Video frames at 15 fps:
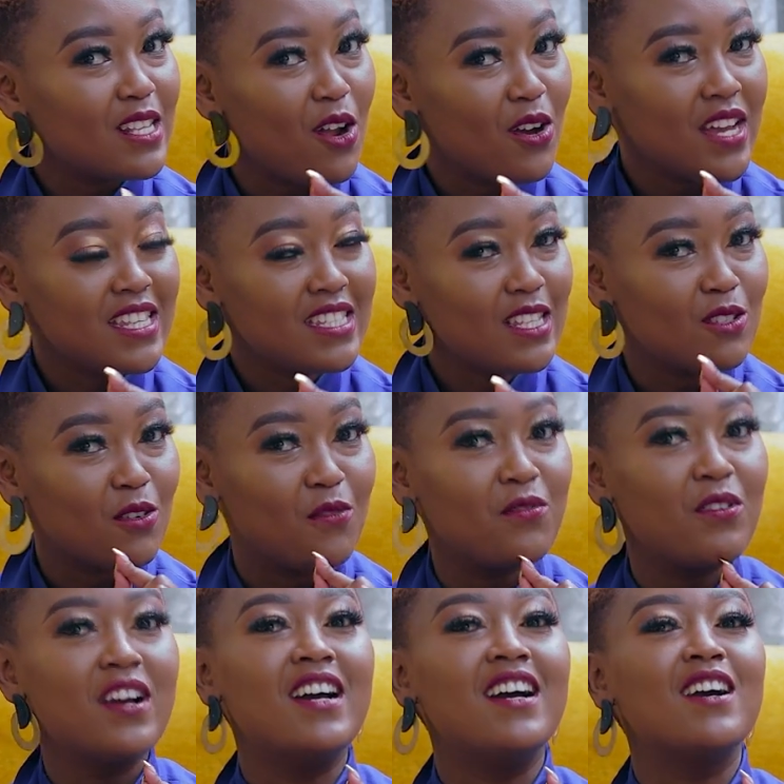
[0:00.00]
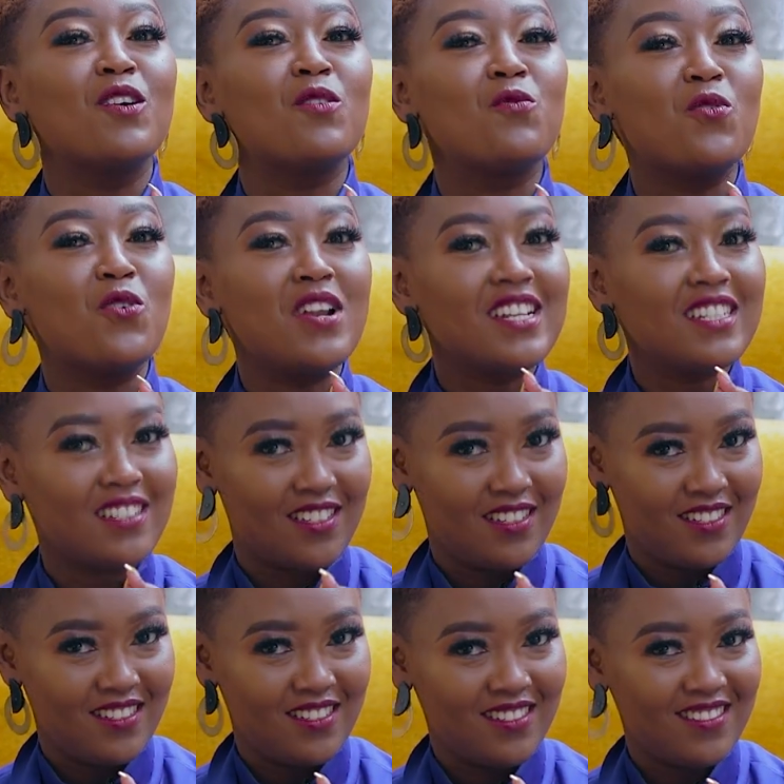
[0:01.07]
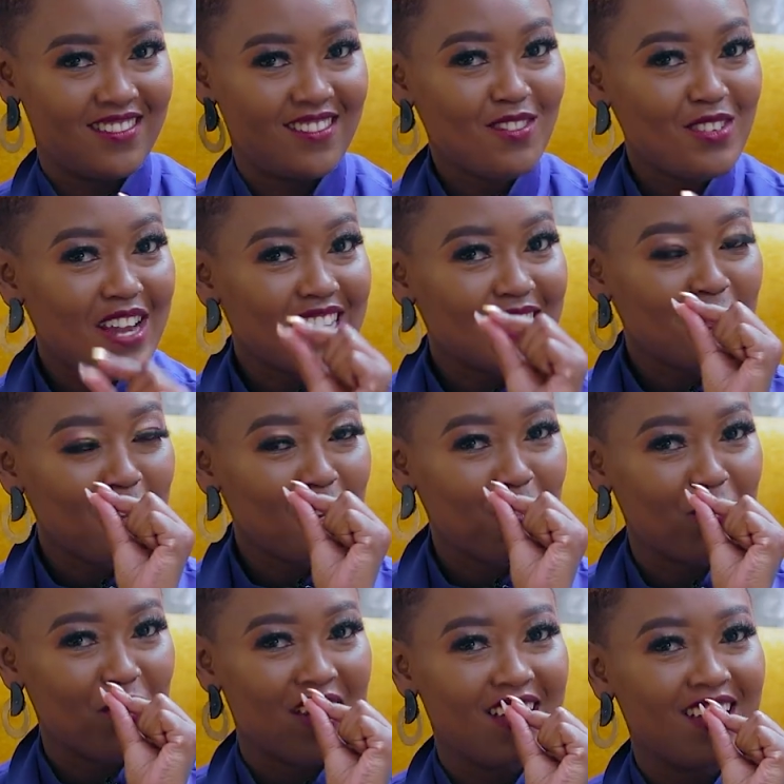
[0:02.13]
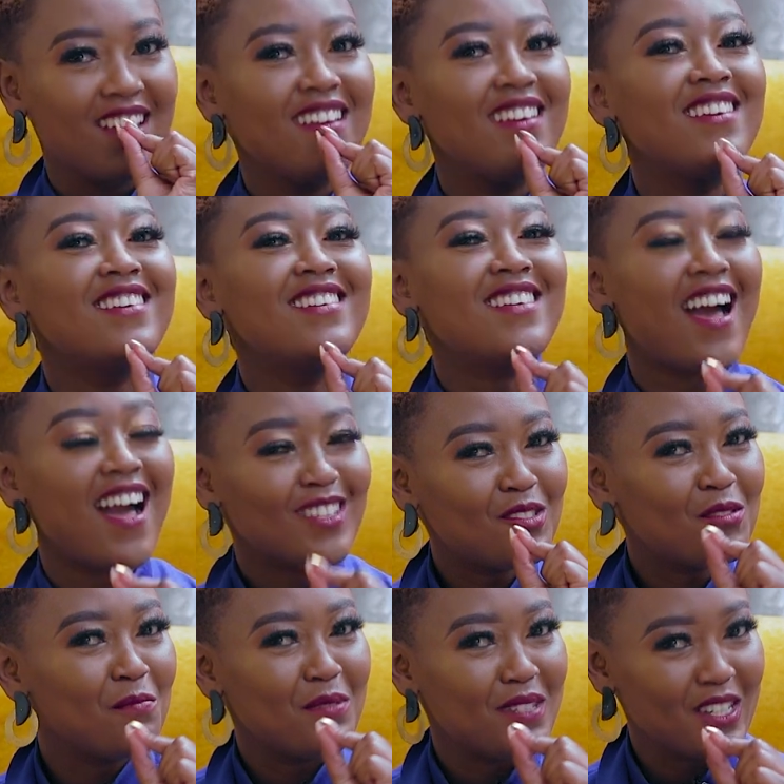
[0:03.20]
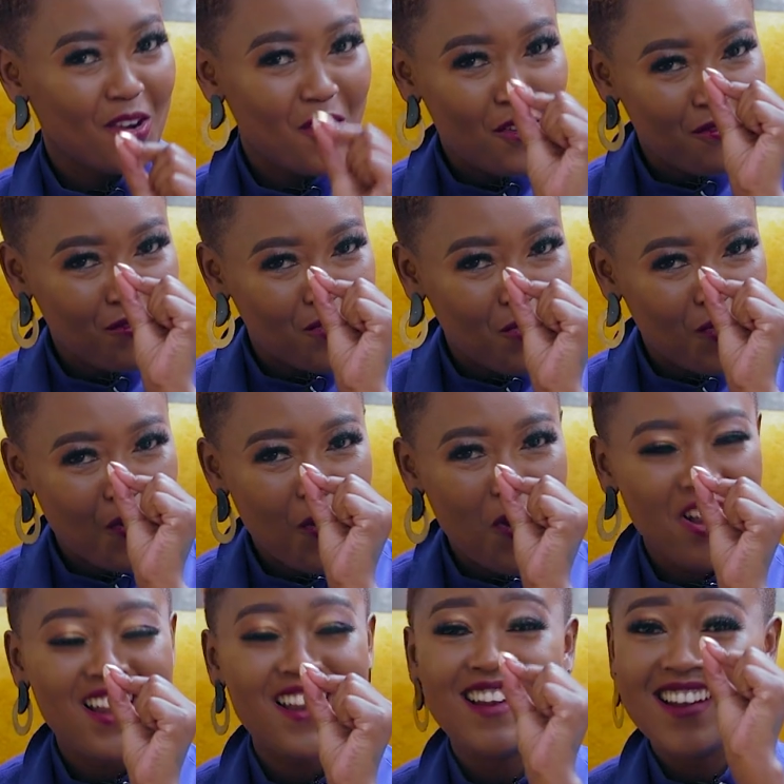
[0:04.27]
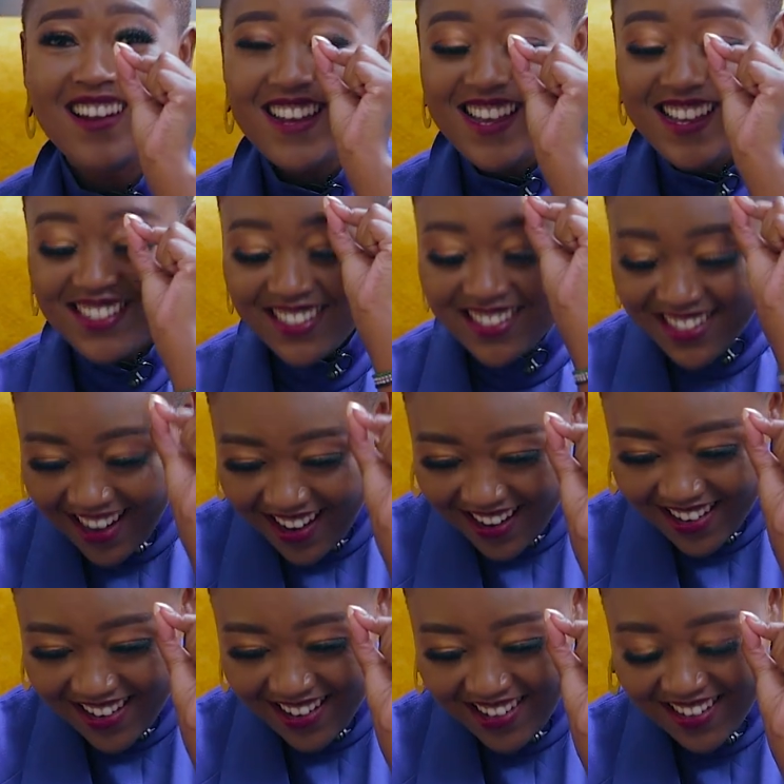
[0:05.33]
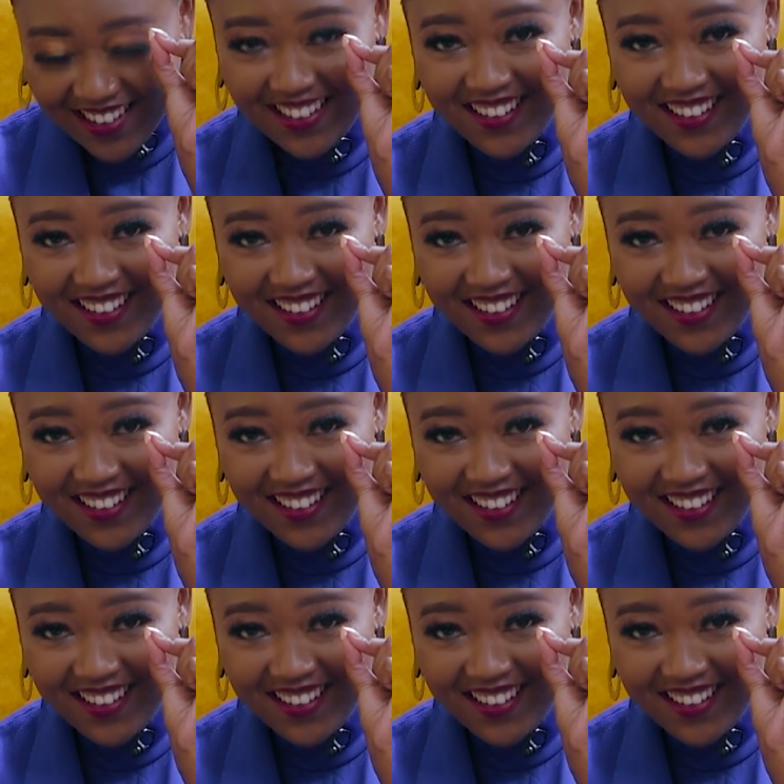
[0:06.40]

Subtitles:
long as it's of quality, it has to be of quality.